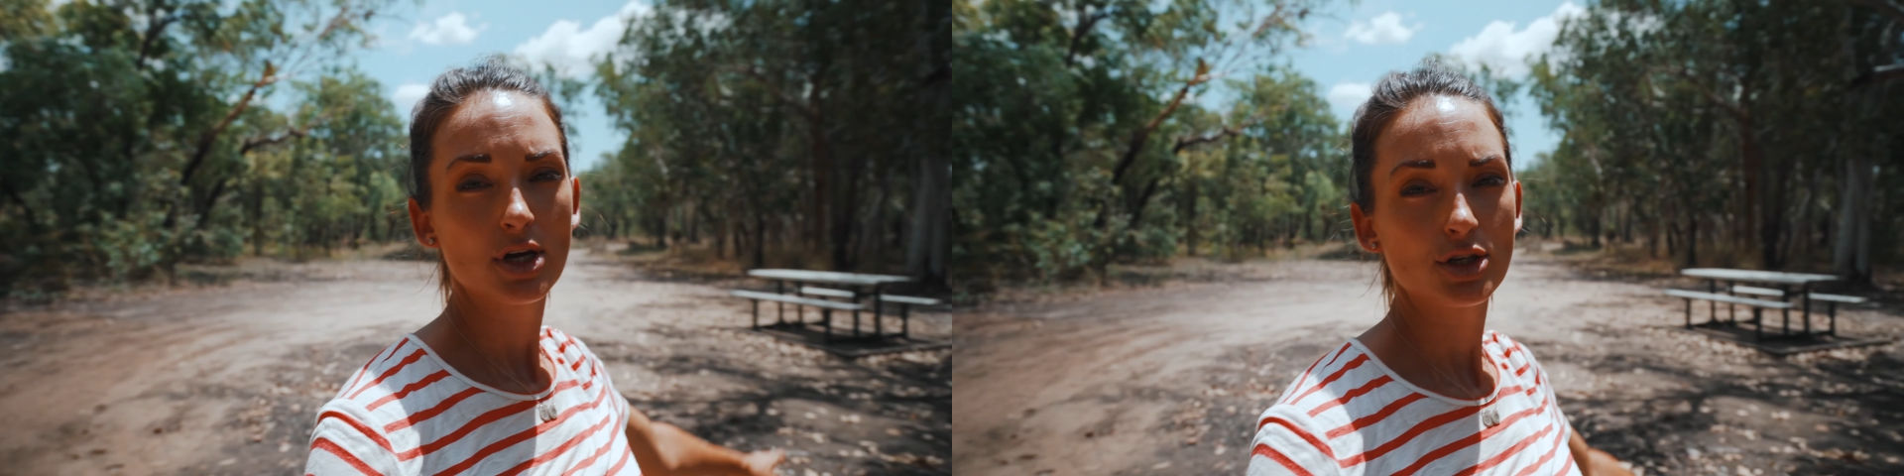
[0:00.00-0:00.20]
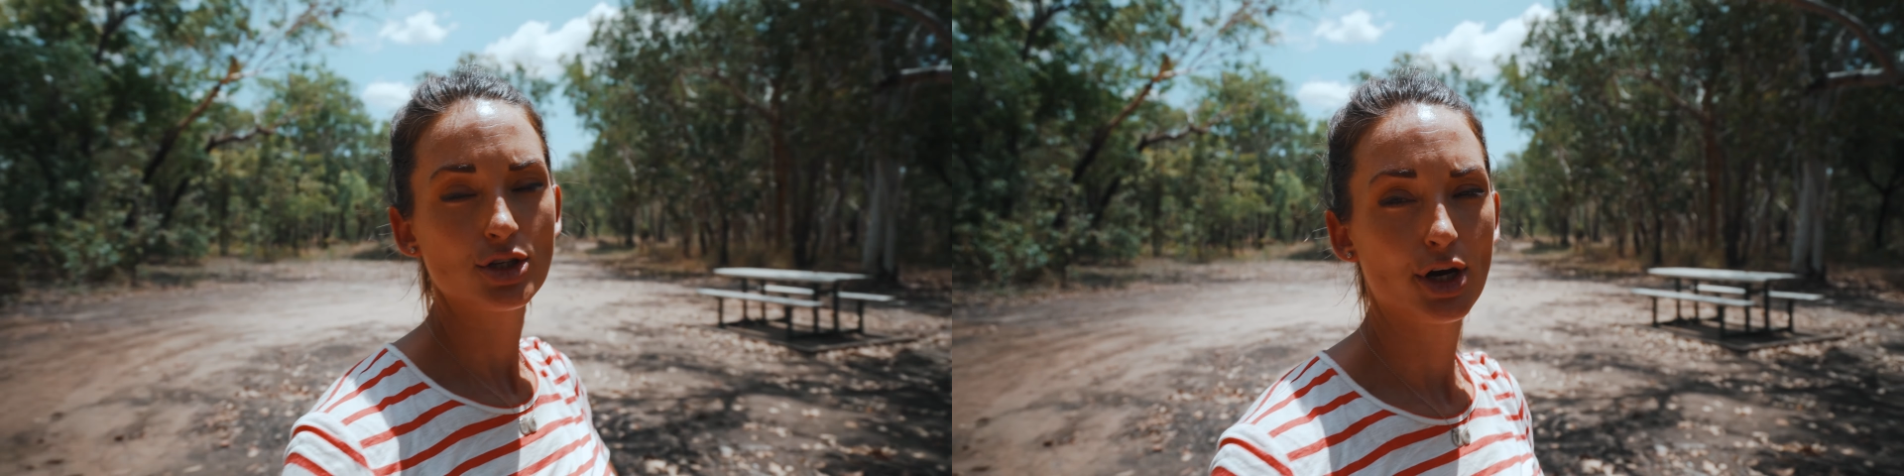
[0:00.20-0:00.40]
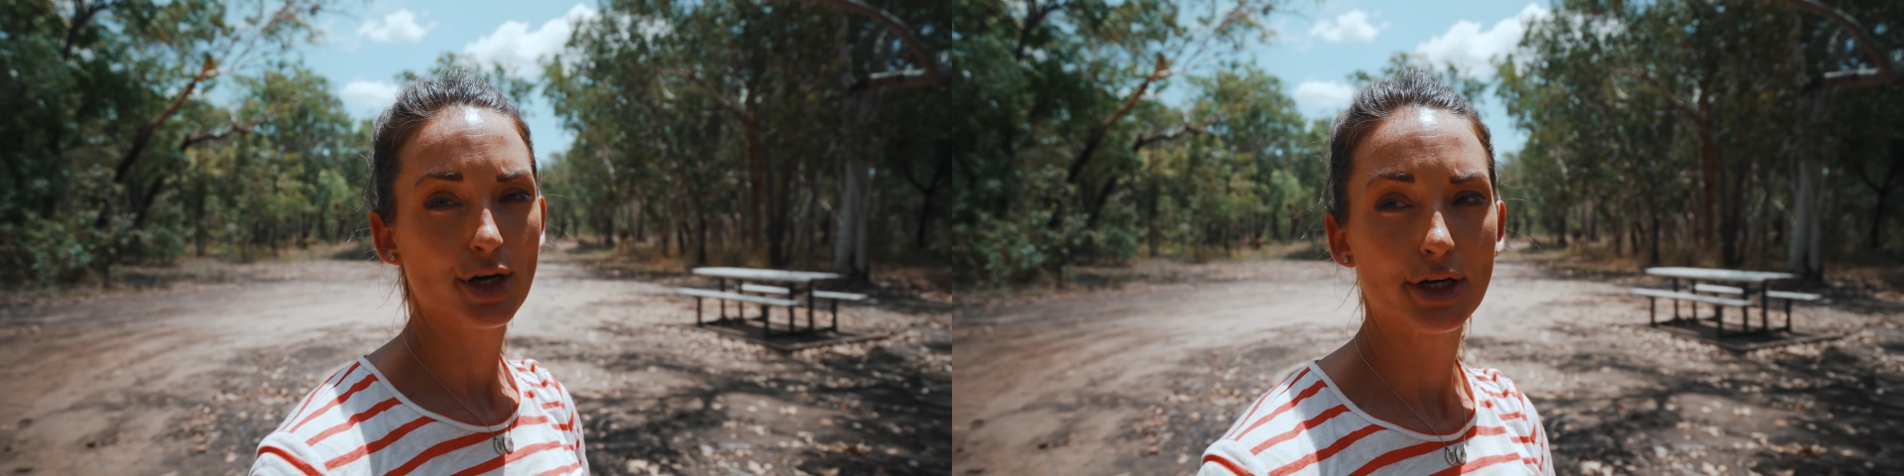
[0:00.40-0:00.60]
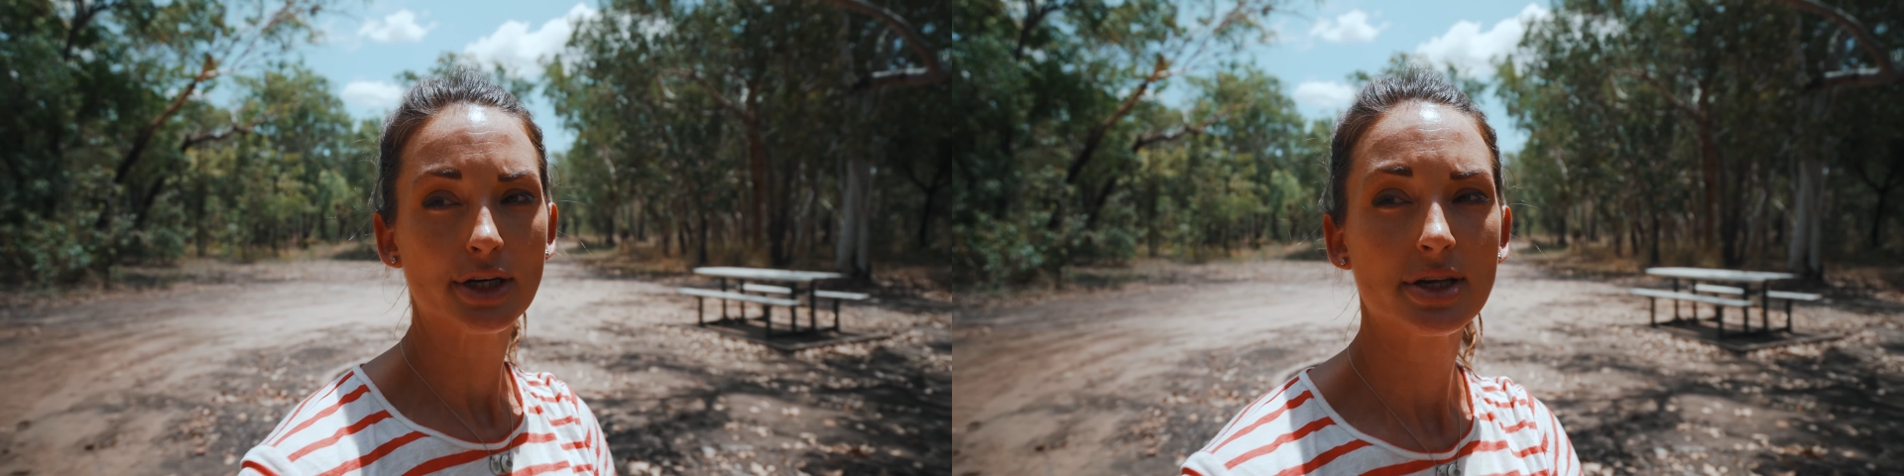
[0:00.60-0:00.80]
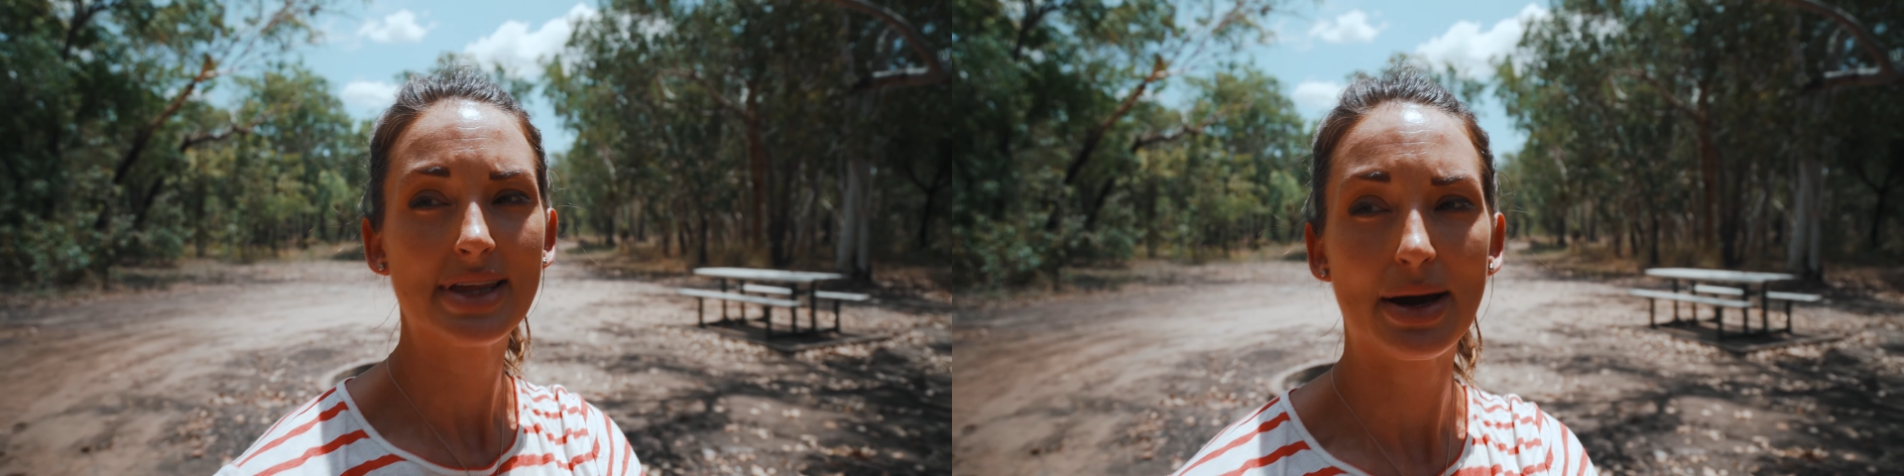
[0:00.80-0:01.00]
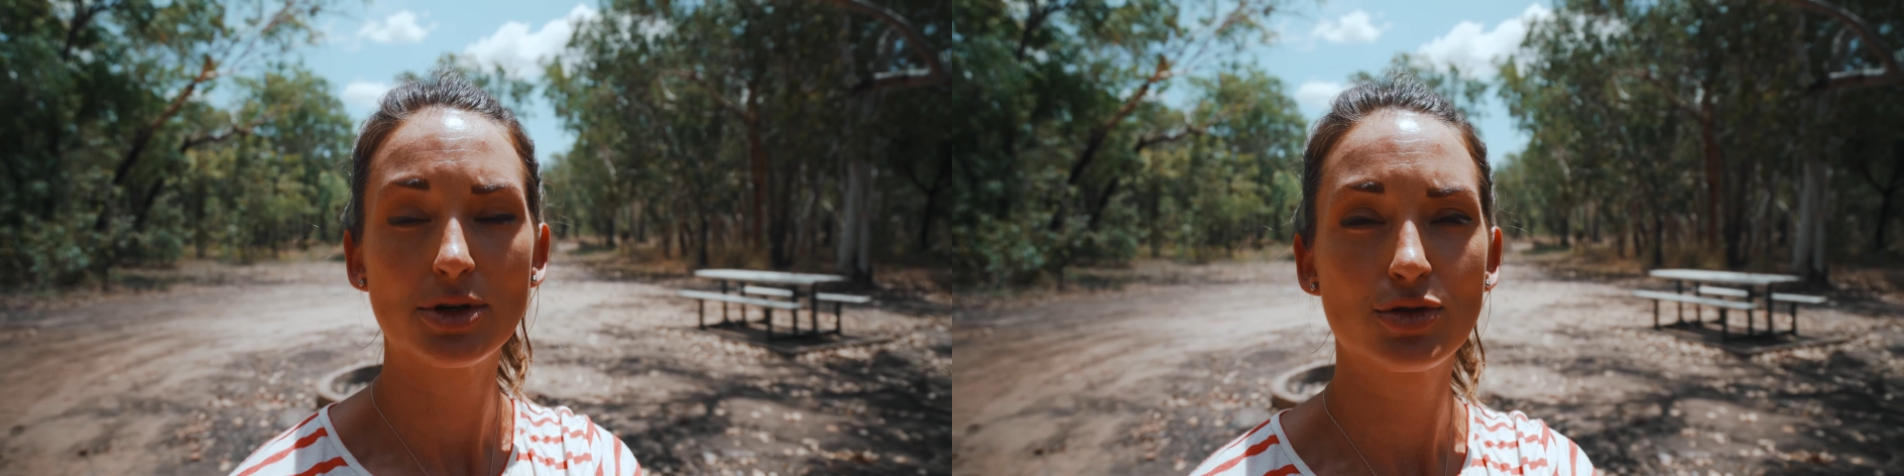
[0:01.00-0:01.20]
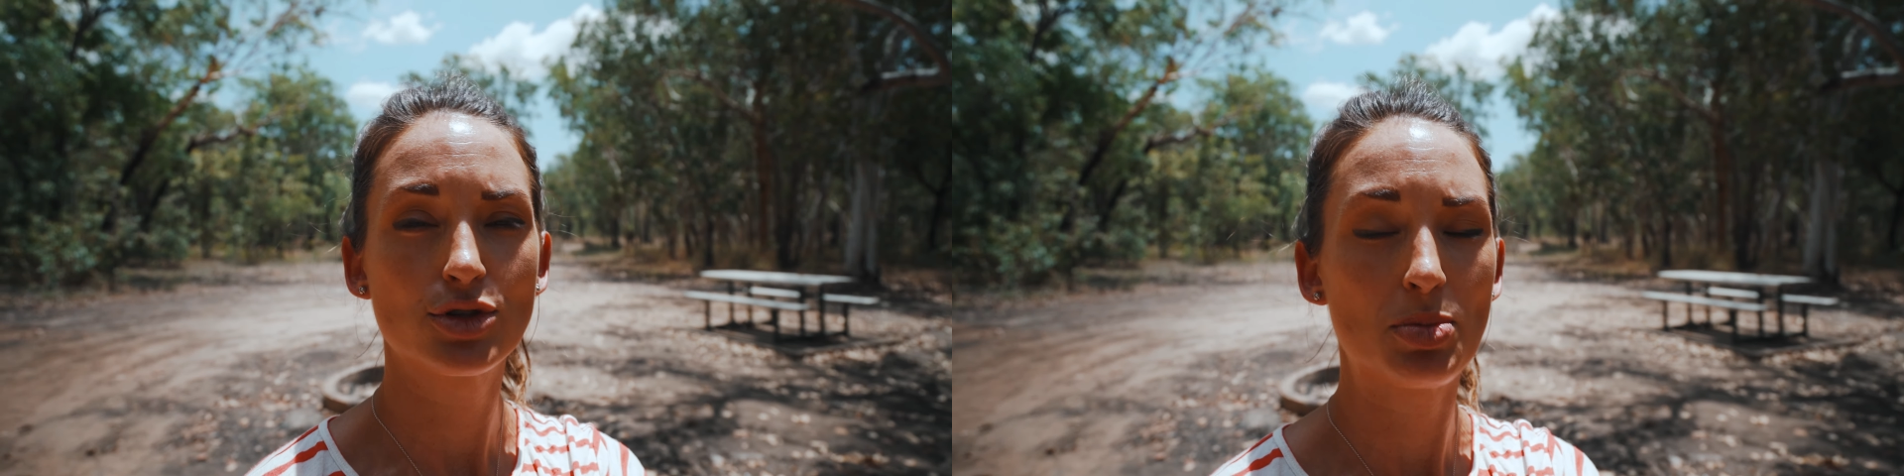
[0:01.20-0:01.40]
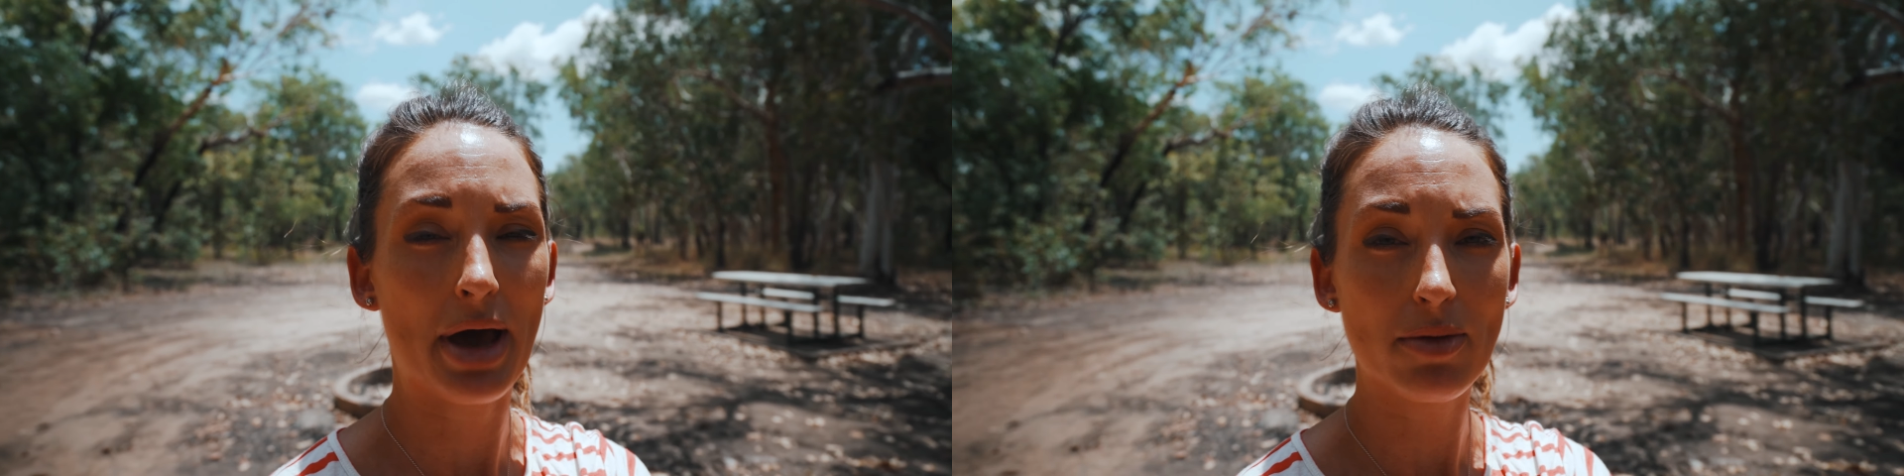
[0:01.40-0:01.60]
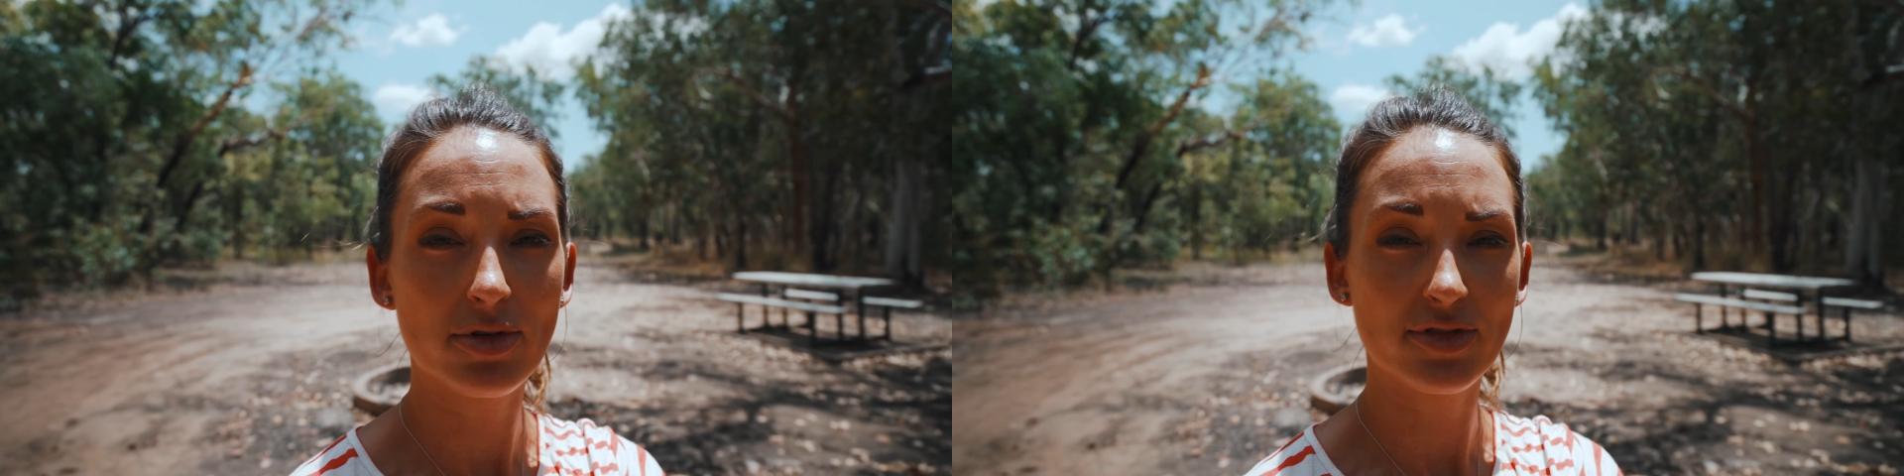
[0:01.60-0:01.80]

So that was super helpful